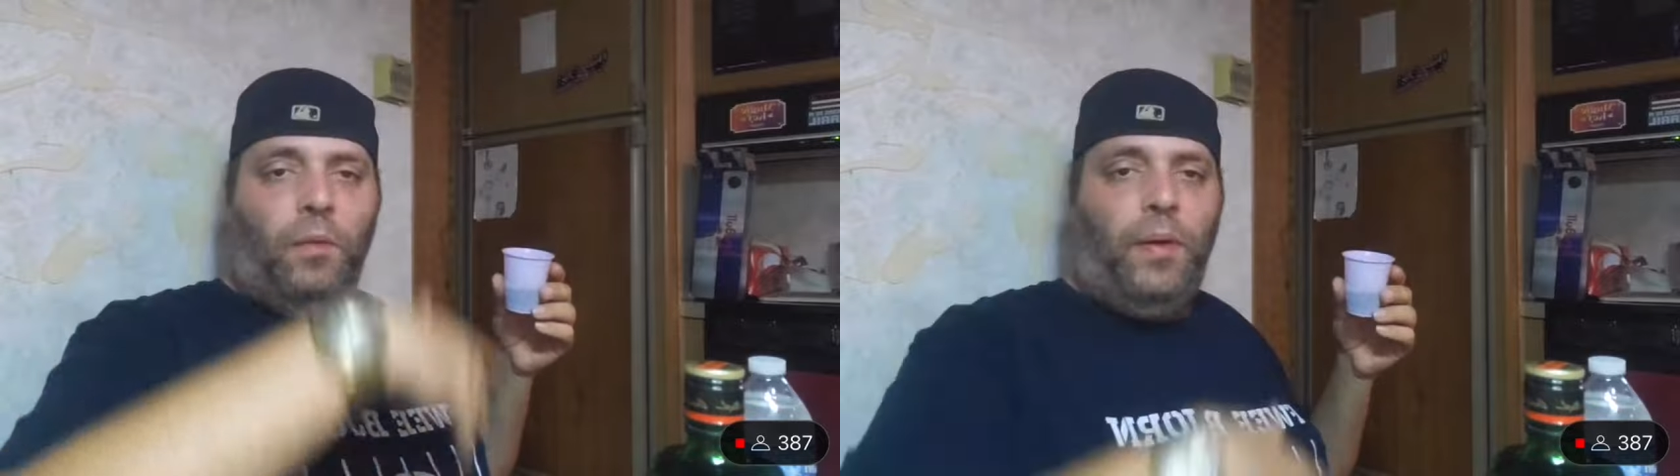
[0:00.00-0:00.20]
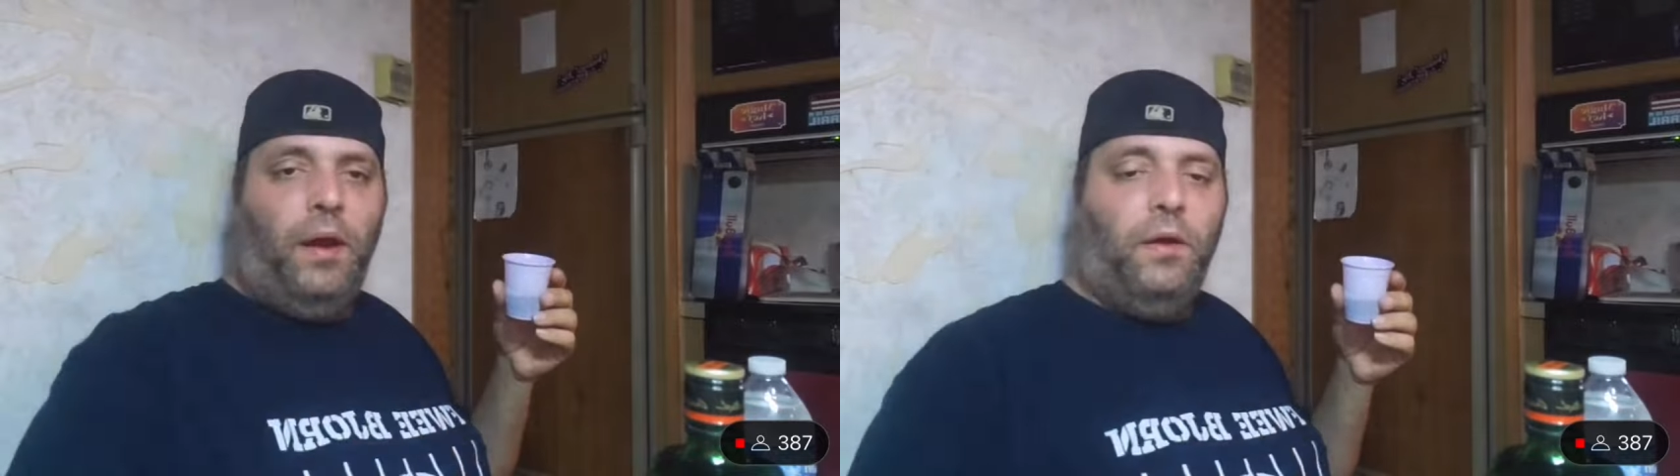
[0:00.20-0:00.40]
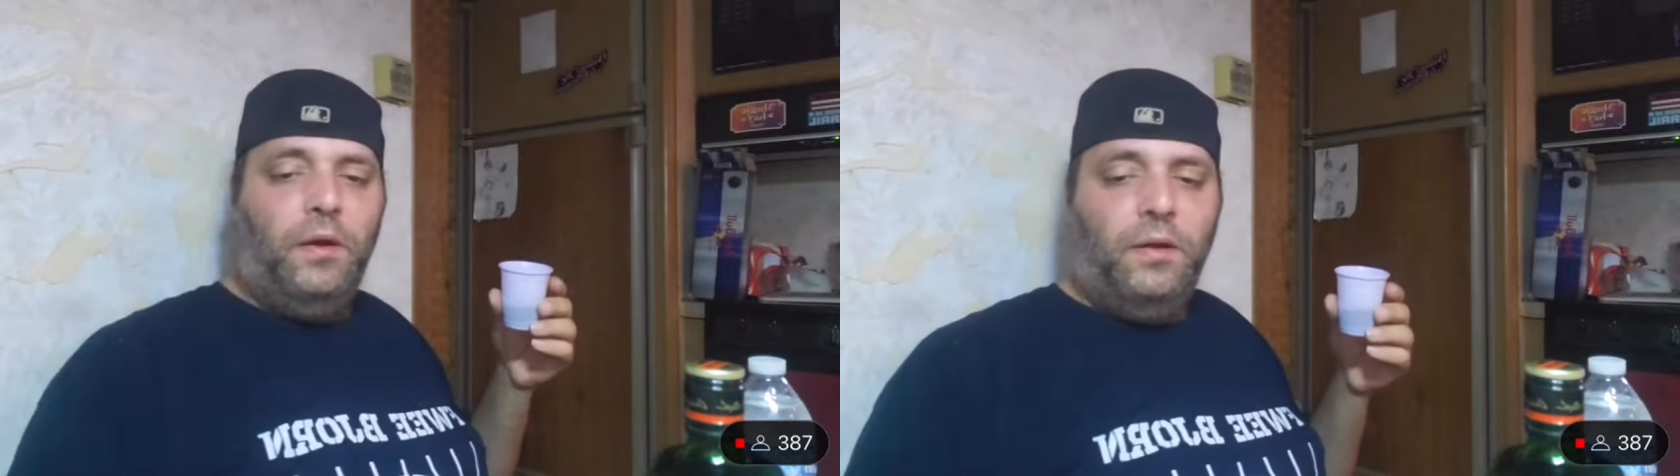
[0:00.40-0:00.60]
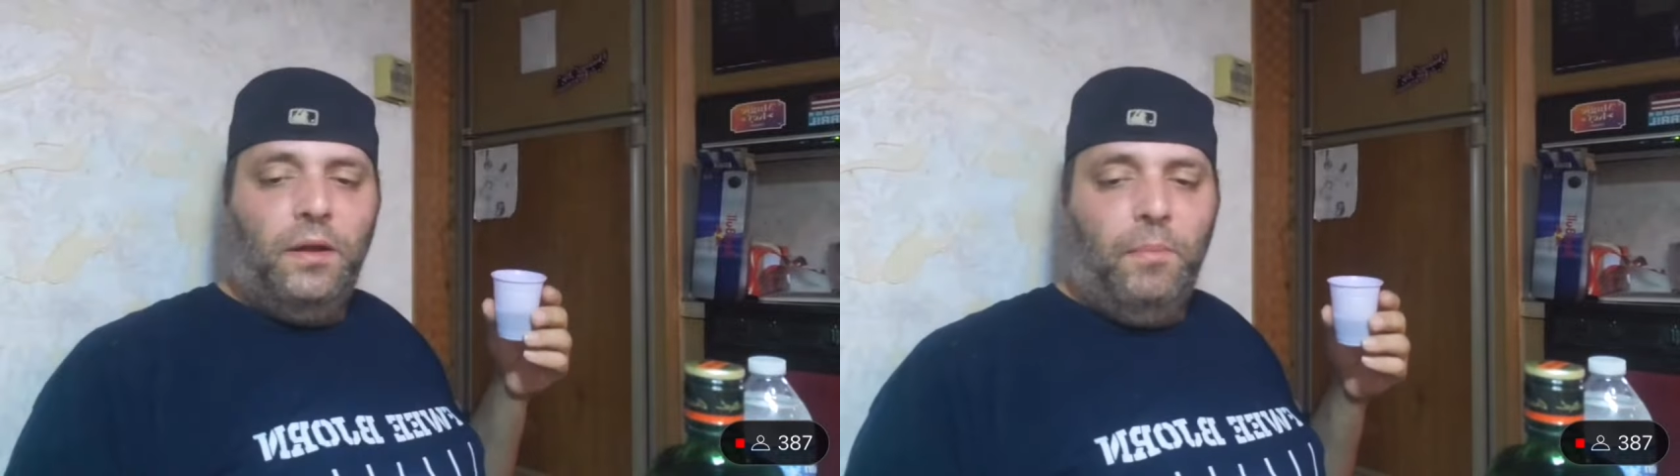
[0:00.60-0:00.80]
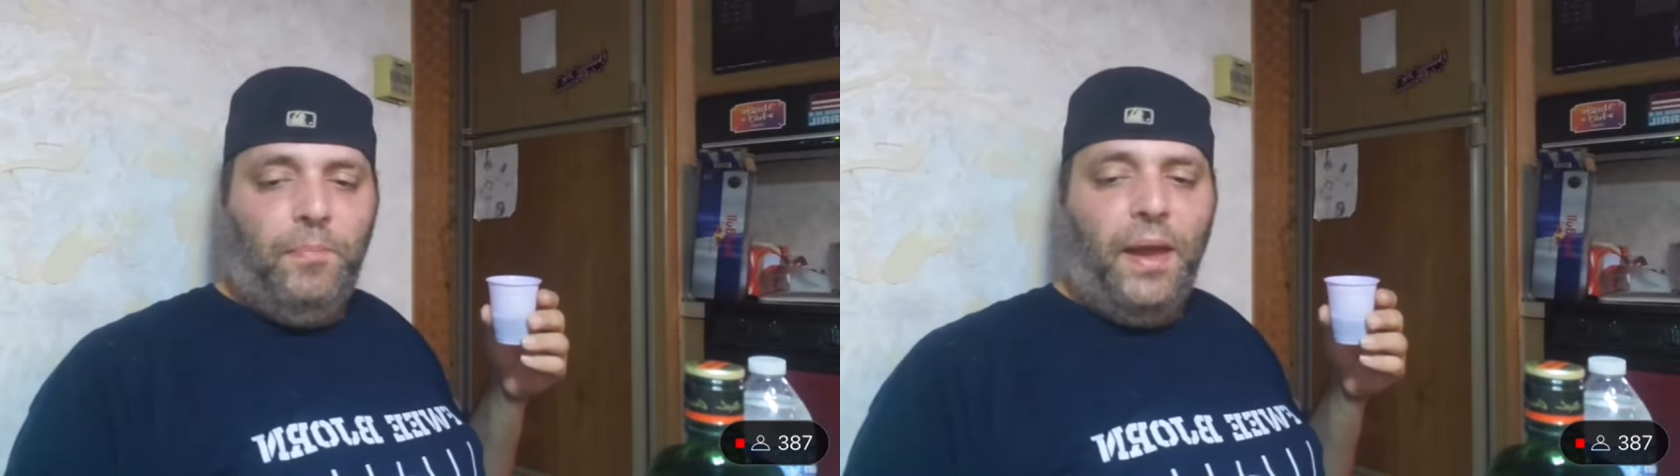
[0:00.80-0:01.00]
apparently
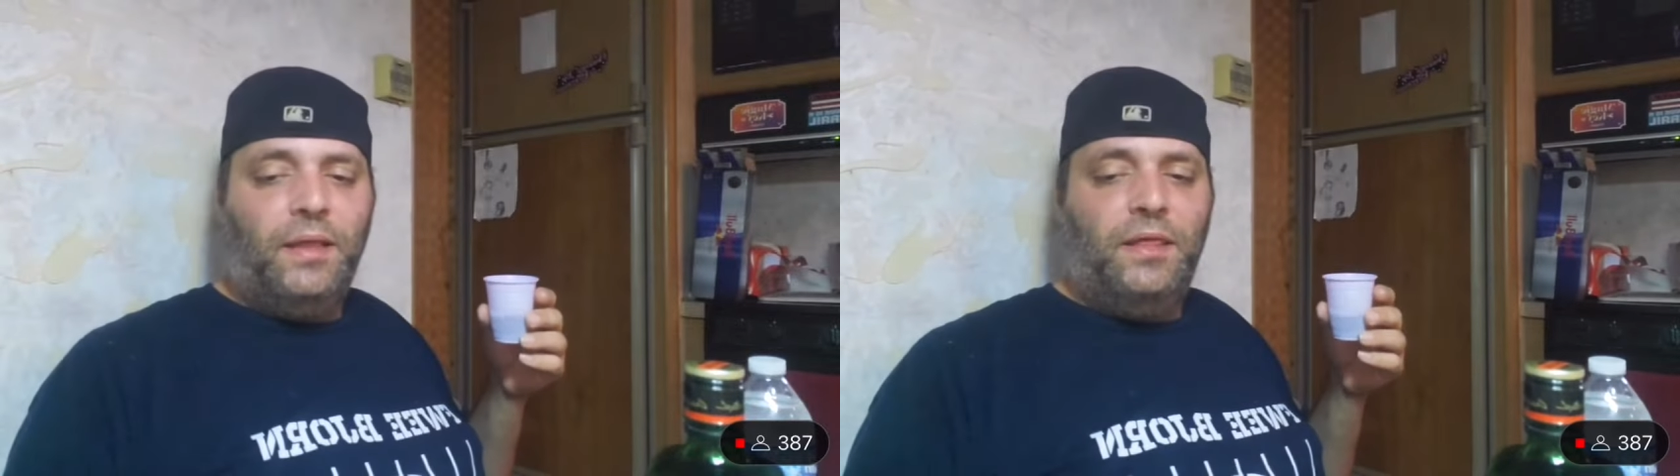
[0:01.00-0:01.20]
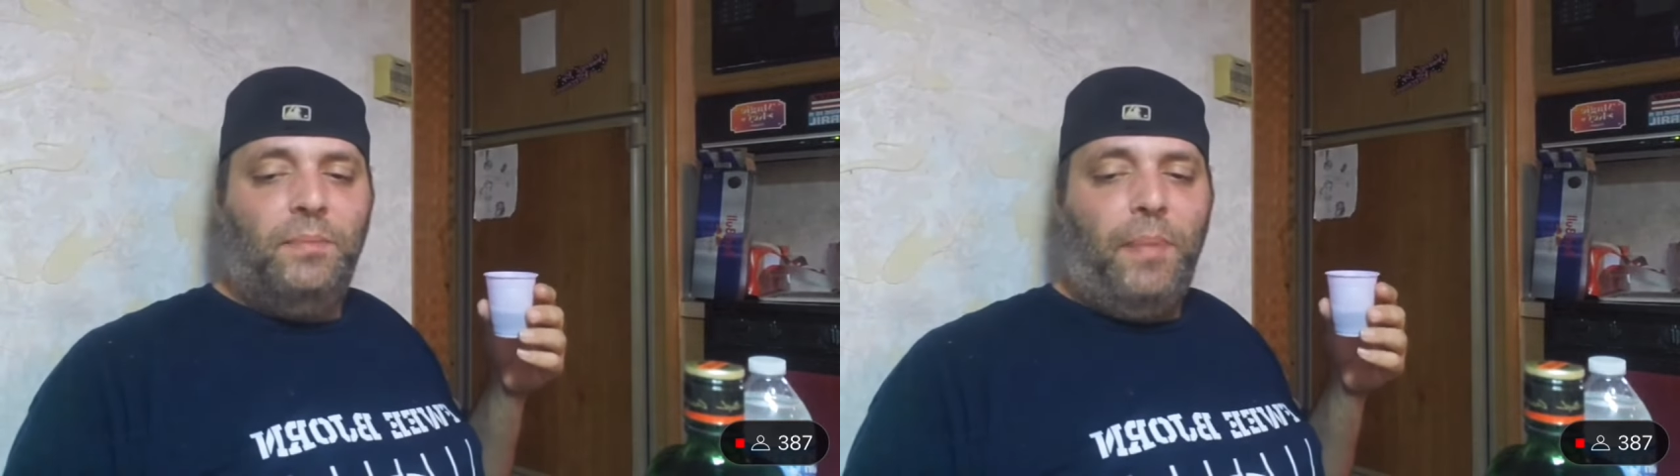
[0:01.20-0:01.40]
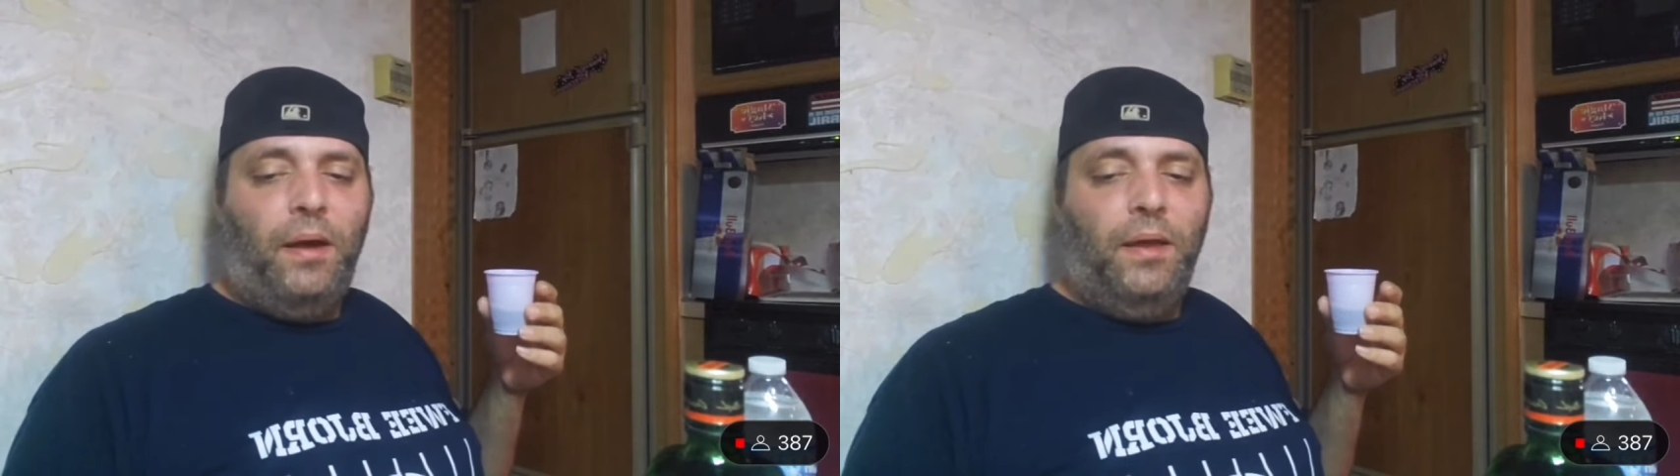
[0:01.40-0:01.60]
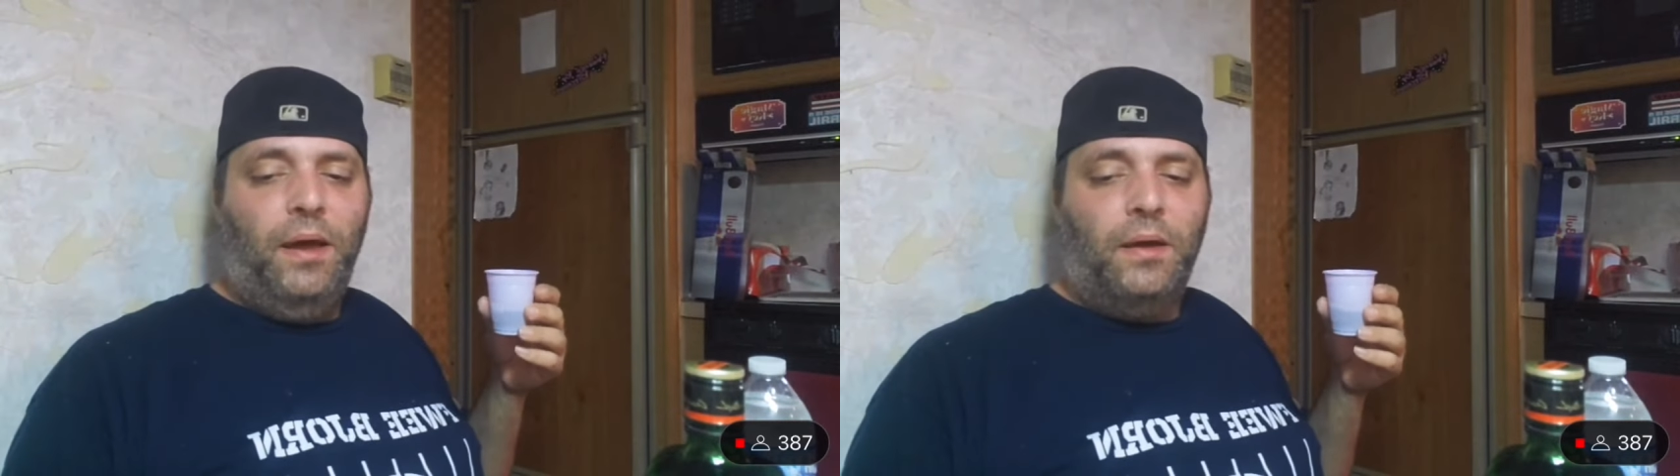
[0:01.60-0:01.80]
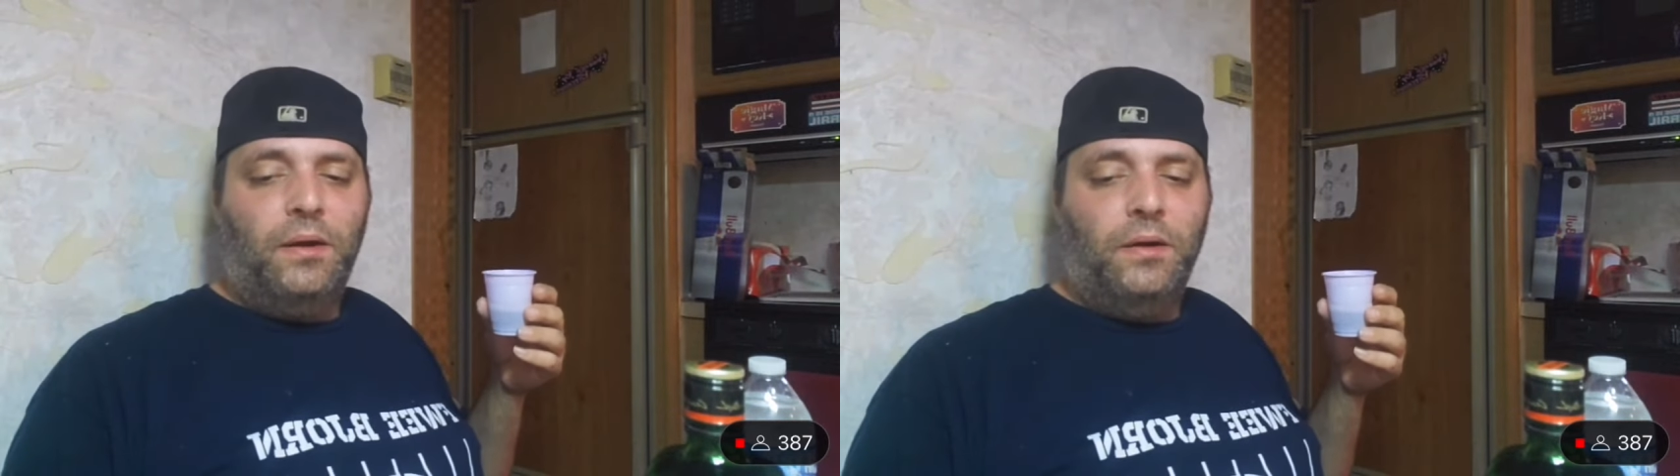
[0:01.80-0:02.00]
Beck the Bounty
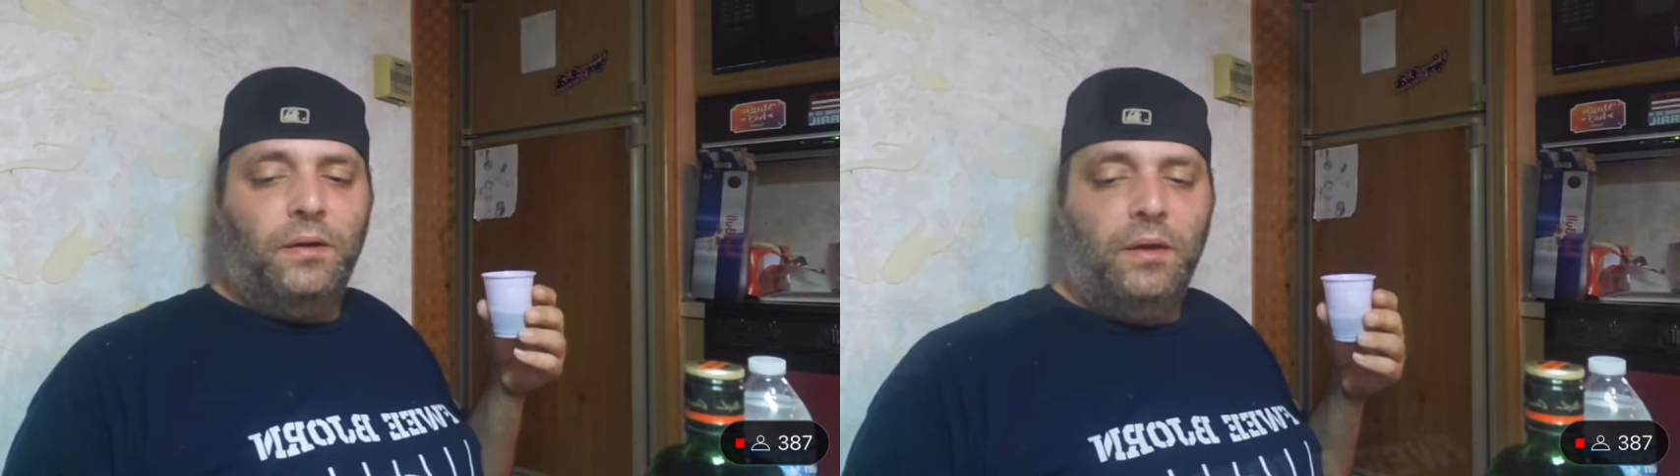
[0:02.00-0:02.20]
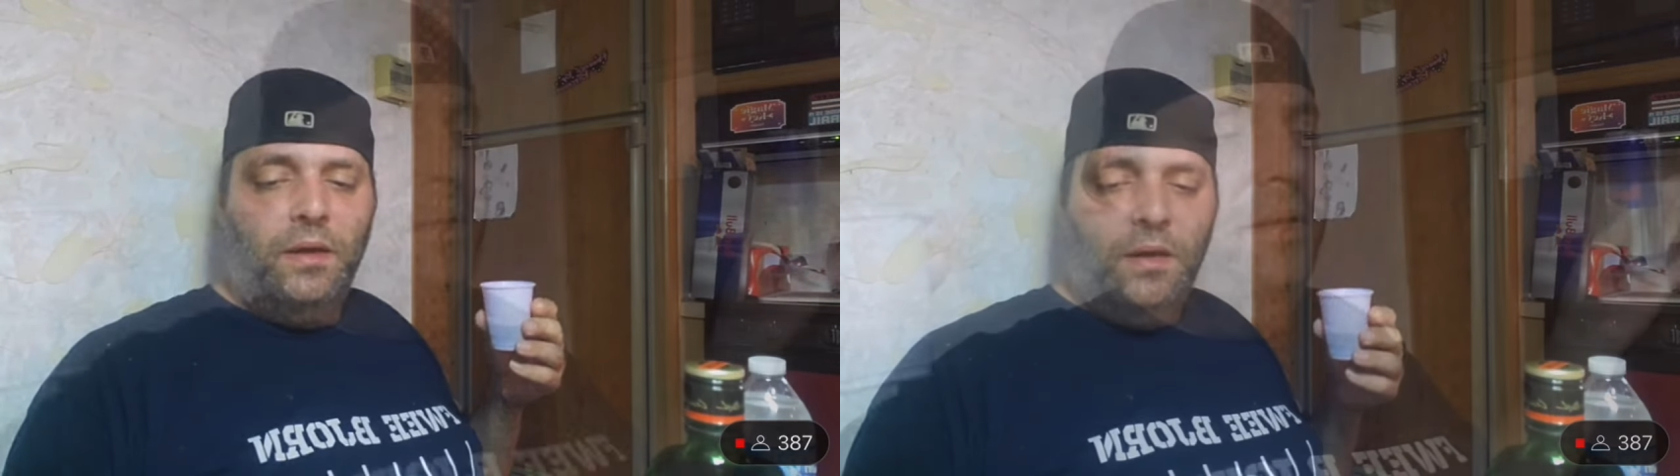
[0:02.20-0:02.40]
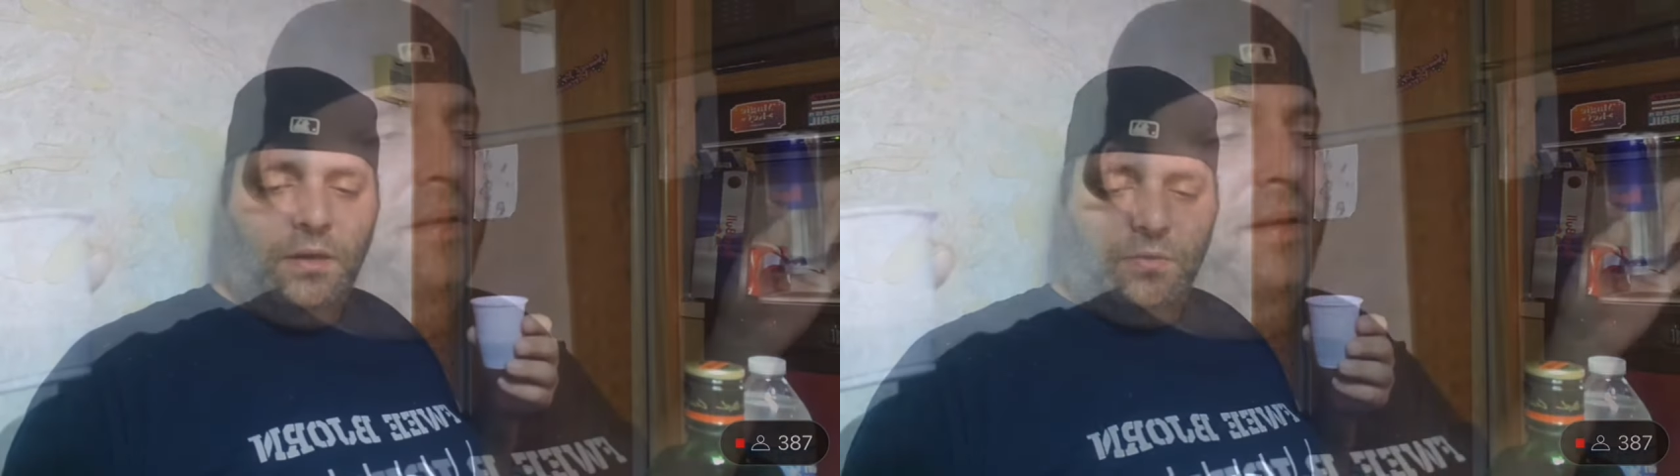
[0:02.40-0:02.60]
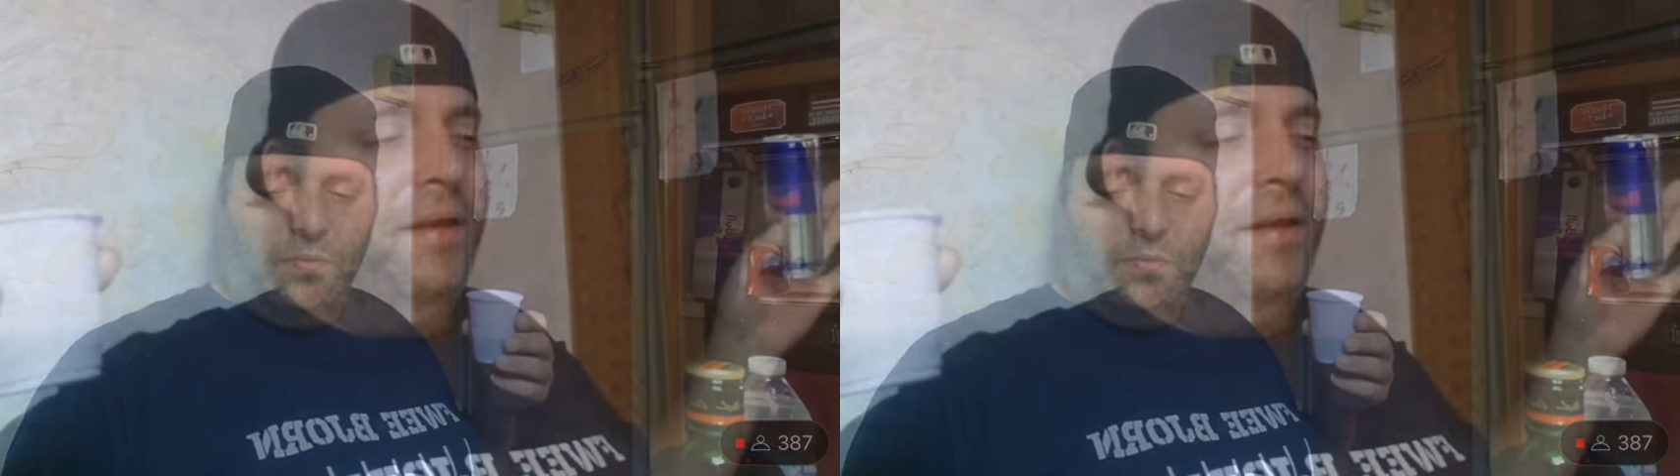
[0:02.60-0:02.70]
Hunter is.